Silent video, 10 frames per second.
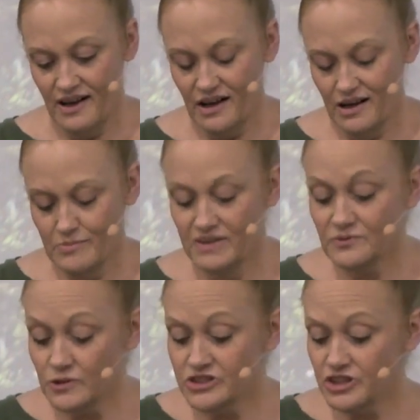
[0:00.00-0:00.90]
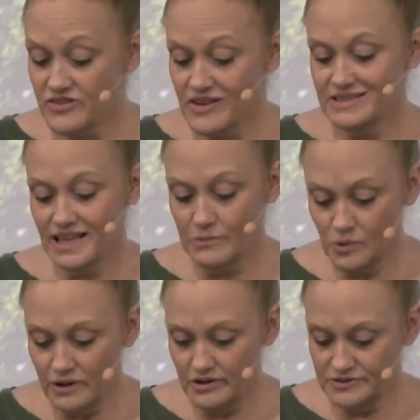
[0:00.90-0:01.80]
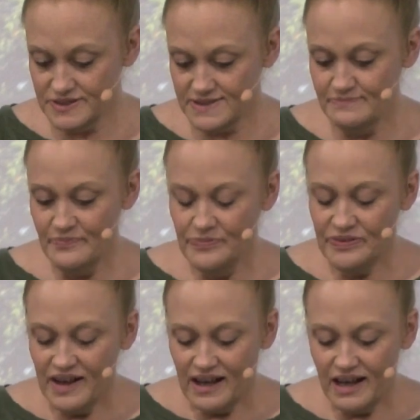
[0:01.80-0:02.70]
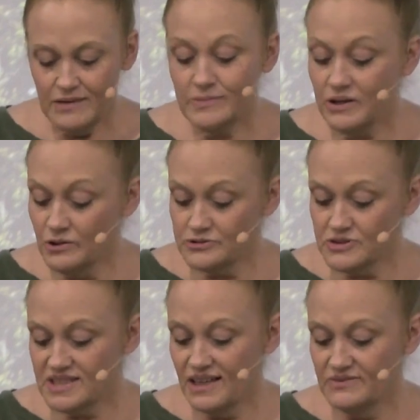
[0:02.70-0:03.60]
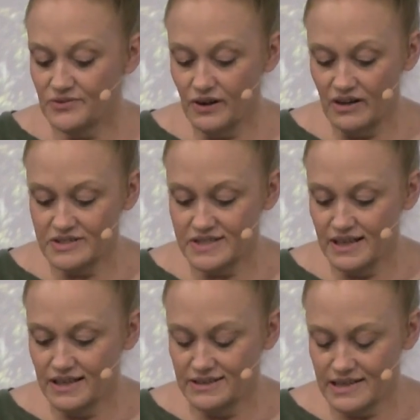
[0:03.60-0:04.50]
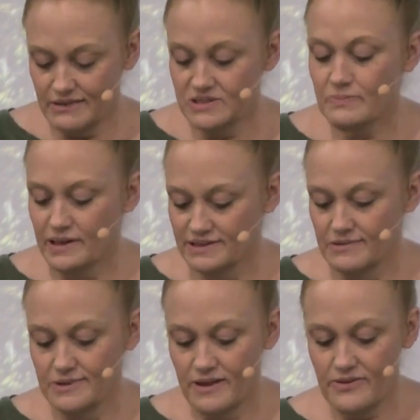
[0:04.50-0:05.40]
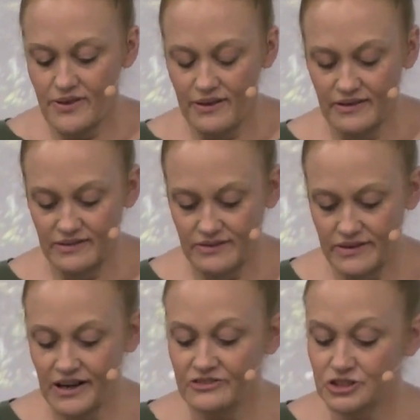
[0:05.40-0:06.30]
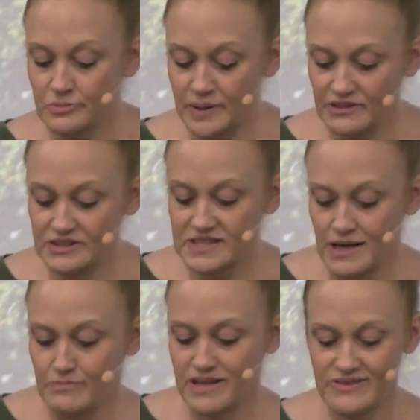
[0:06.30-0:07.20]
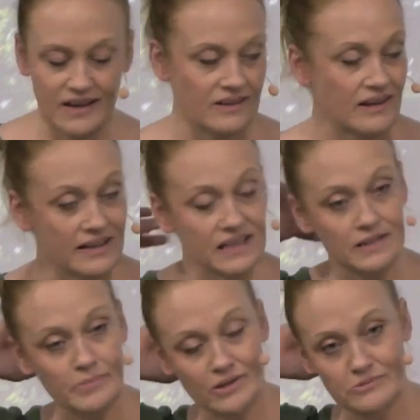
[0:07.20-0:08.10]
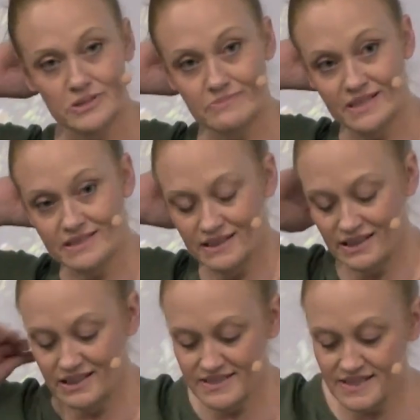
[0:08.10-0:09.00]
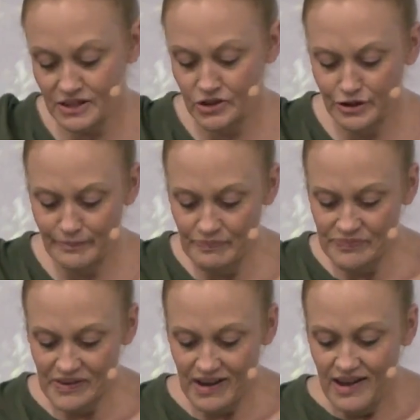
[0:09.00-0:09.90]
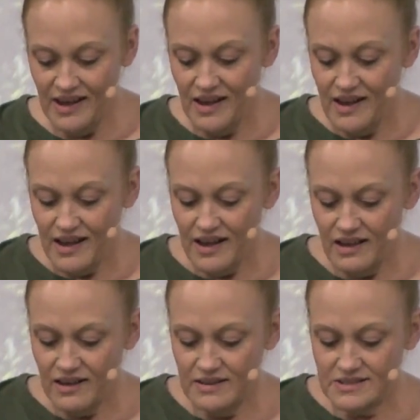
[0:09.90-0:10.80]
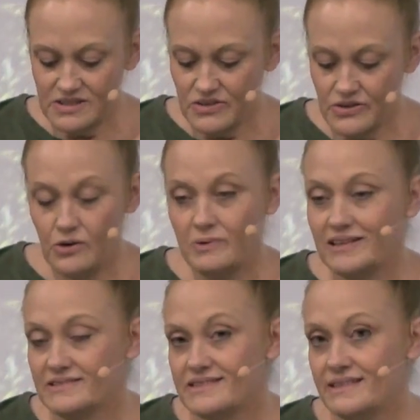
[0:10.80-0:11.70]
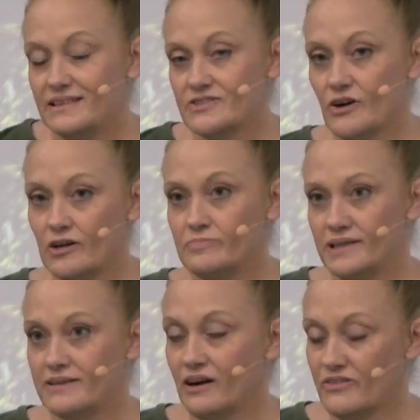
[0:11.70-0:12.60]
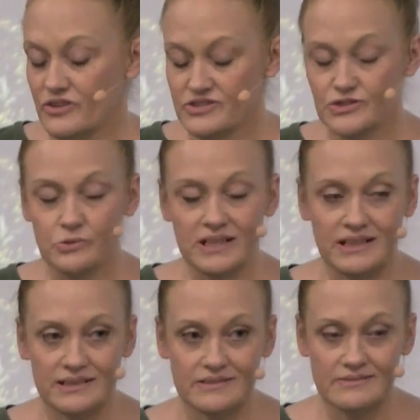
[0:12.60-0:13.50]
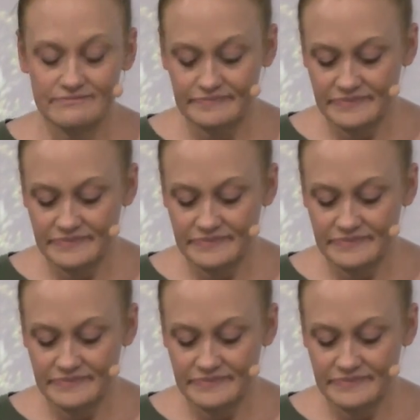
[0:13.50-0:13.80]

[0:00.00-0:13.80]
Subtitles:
Unfortunately, things got worse. At my ultrasound for our son that I was pregnant with, the doctor appeared to tell me that a key bone was missing in his skull, and though we could see his heart beating on the screen,